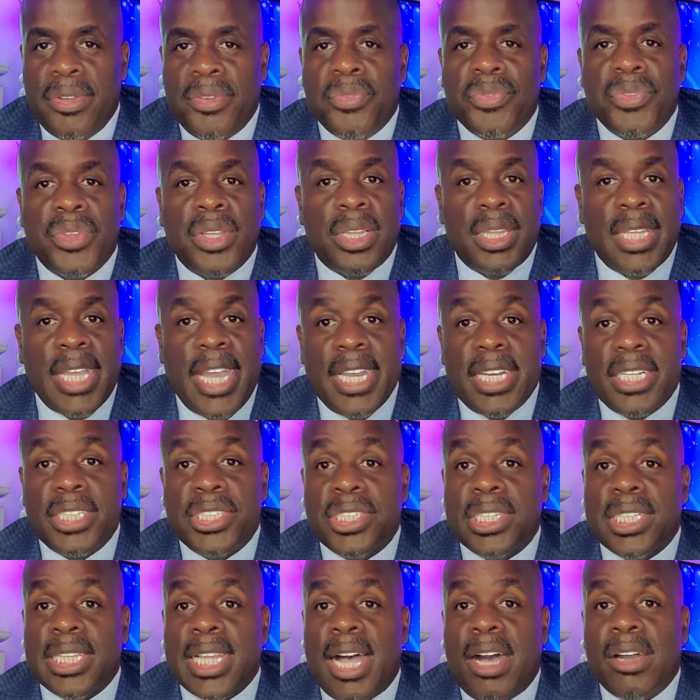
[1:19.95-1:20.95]
The
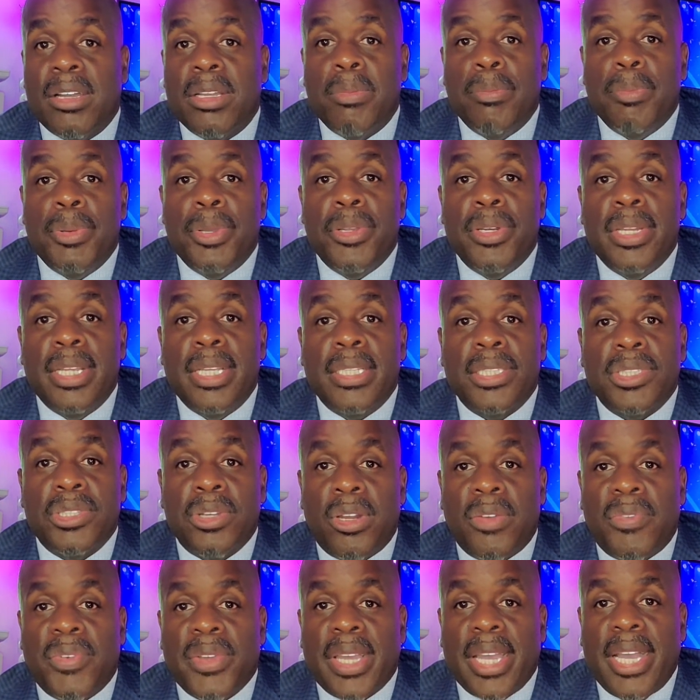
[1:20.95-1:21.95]
latest cloud computing
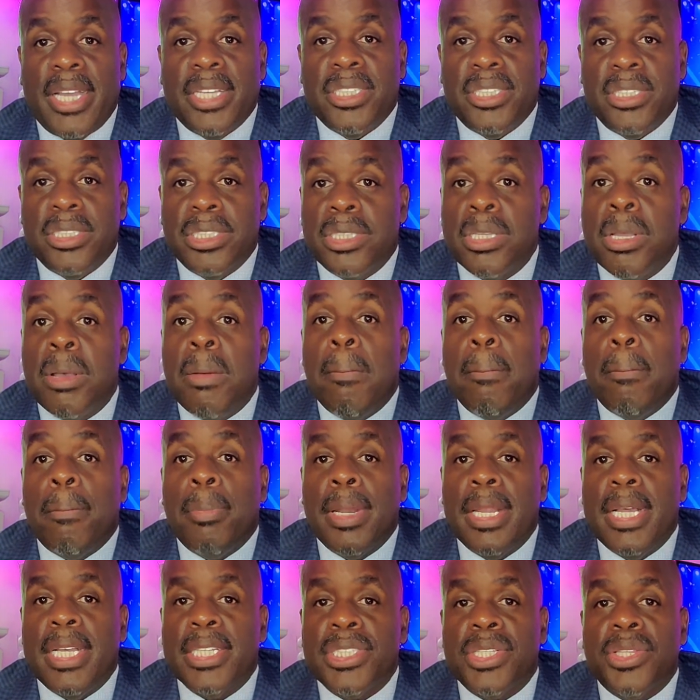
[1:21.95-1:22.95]
certifications
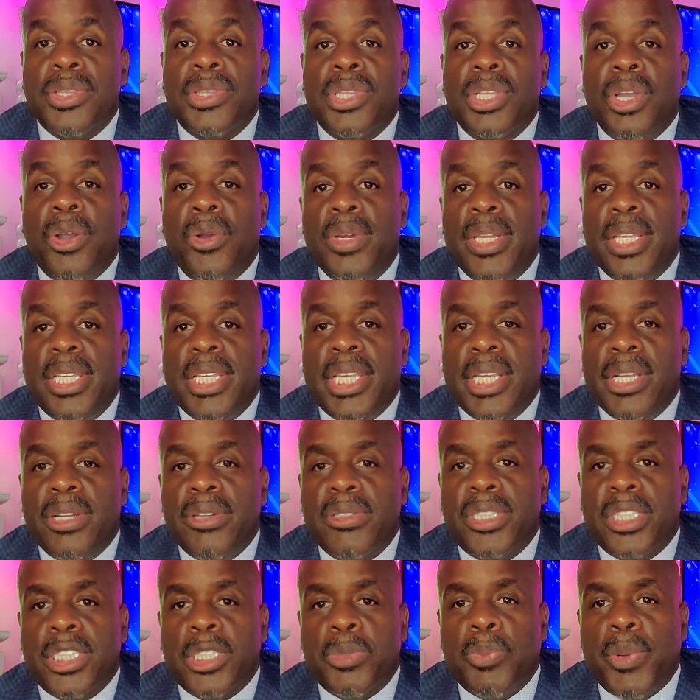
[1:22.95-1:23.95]
plus 30
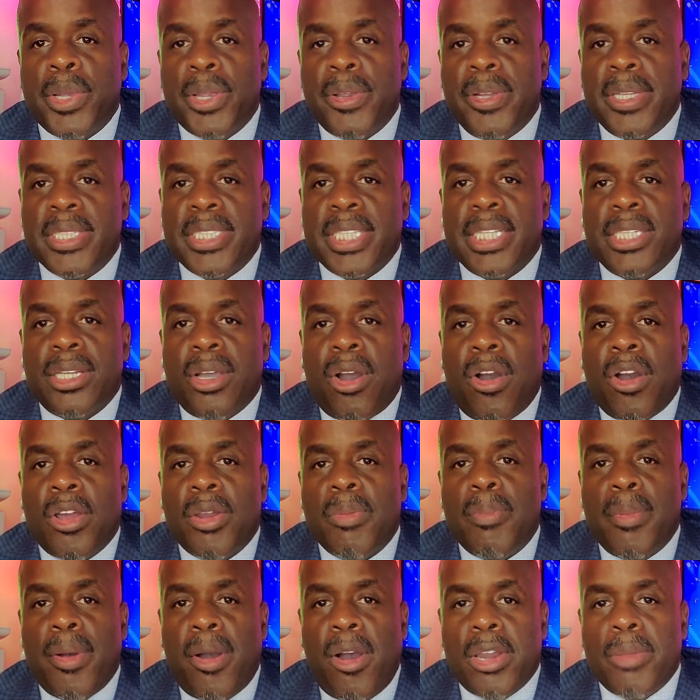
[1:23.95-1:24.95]
years experience in
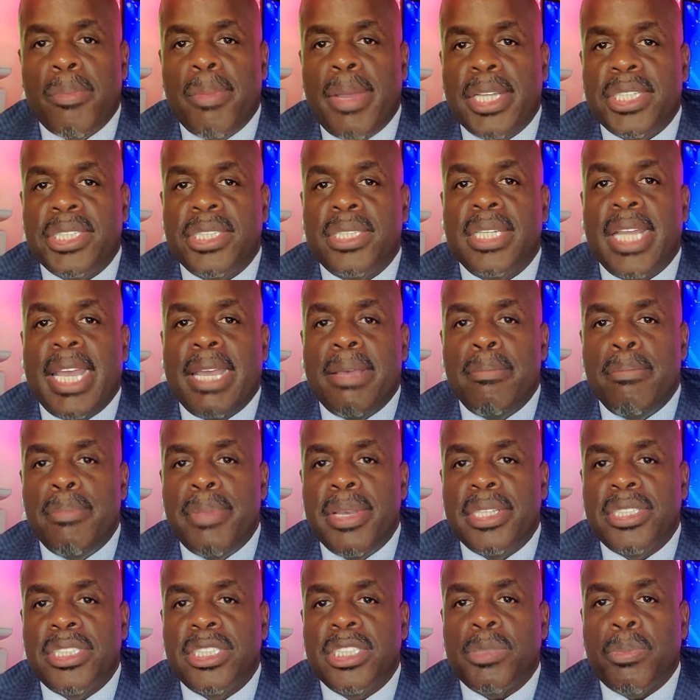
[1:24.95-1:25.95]
automation and
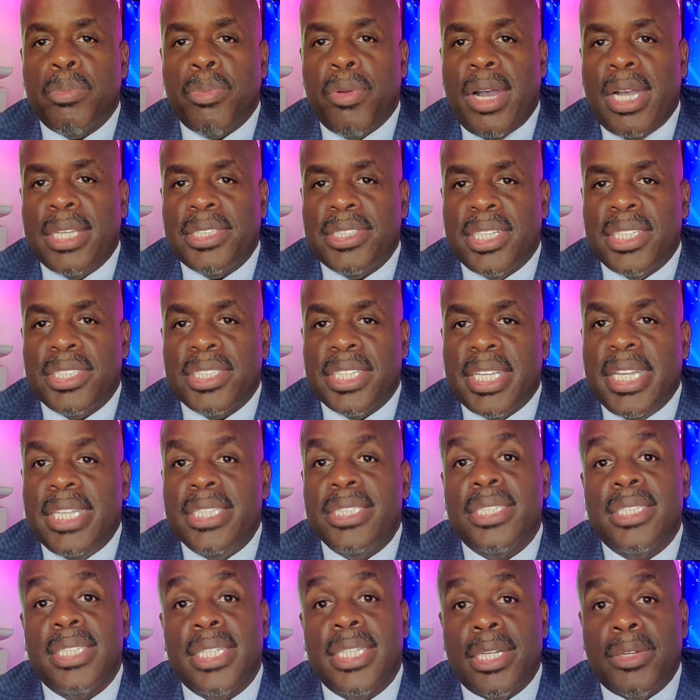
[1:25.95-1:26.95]
business process
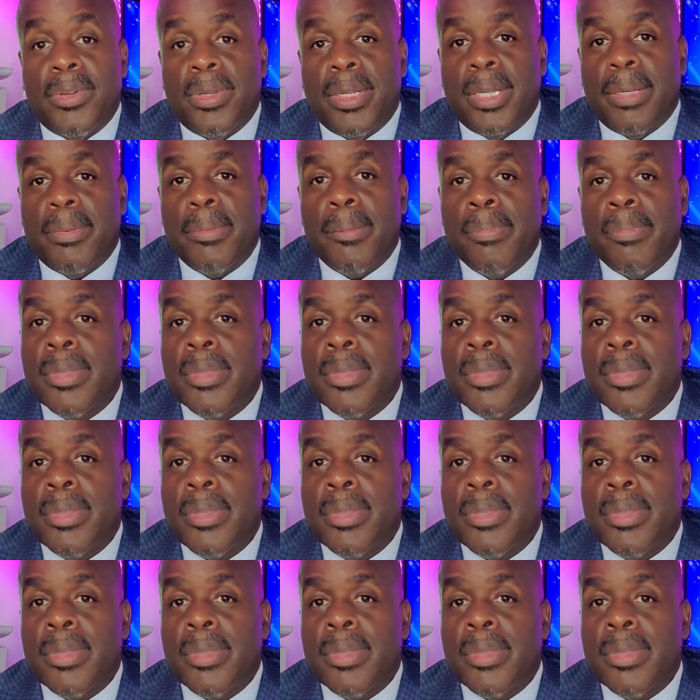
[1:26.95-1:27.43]
engineering,